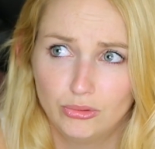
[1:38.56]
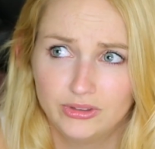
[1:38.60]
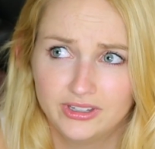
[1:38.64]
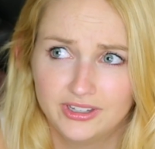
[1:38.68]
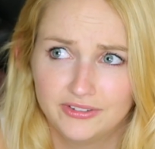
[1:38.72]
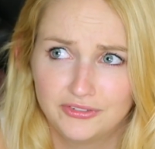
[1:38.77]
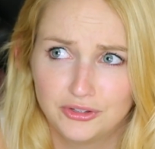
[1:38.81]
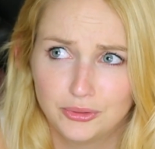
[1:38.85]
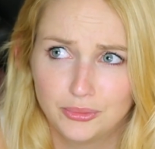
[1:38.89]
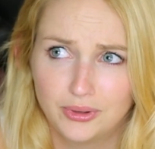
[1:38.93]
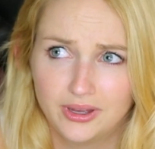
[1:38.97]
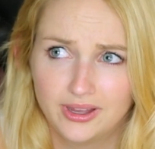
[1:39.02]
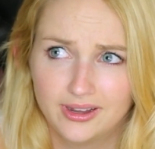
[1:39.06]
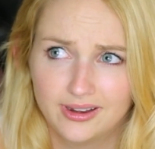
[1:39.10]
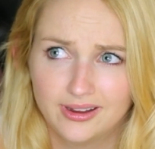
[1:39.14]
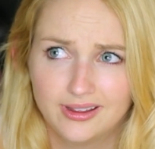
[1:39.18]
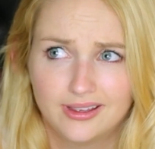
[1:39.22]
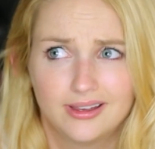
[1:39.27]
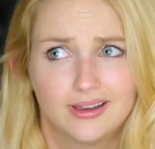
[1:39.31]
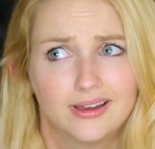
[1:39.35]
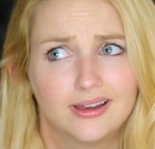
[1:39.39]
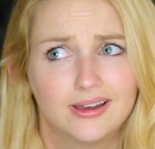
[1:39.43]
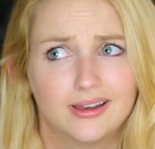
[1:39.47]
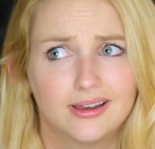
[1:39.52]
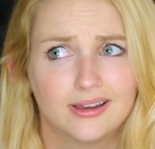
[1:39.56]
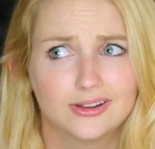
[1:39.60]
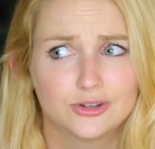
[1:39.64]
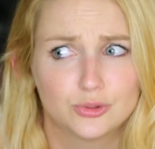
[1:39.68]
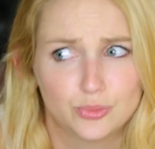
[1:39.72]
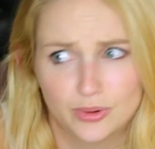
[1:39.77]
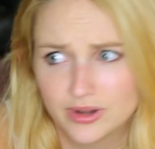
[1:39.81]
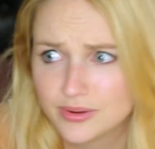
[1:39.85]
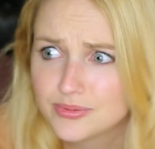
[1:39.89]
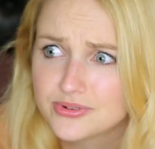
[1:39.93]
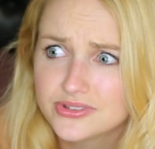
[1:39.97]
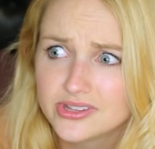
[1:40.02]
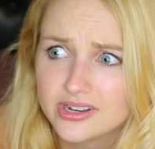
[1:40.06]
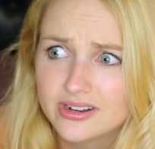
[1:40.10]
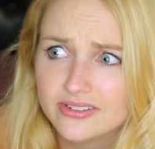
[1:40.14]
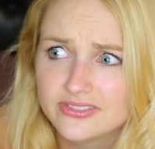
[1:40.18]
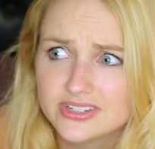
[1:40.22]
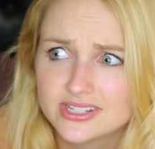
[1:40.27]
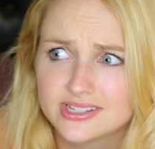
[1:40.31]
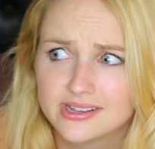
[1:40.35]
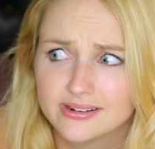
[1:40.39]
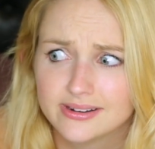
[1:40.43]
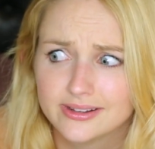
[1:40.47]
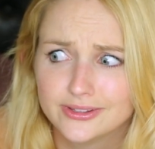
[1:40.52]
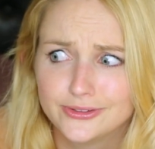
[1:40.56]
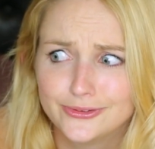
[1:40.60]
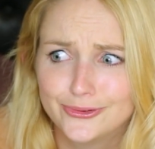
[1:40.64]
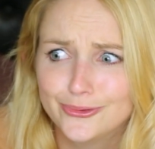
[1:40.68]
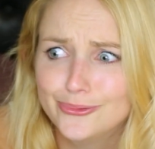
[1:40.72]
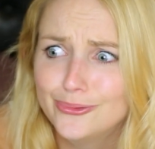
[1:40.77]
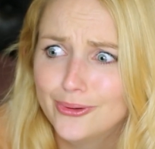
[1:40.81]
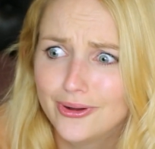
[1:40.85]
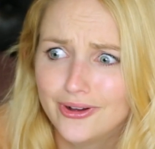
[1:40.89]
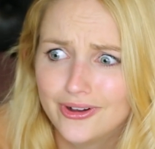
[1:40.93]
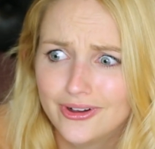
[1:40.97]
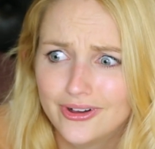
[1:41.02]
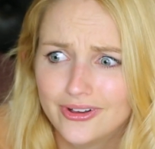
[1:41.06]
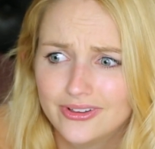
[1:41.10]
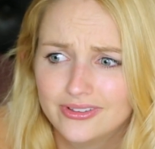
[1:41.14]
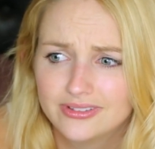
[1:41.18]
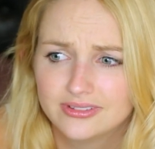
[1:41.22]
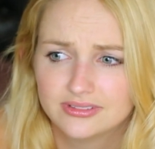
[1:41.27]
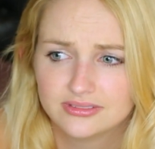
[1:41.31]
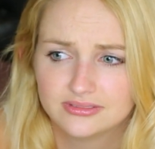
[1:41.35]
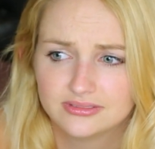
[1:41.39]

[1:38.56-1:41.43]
Only if you want a 20% off discount at U-Haul.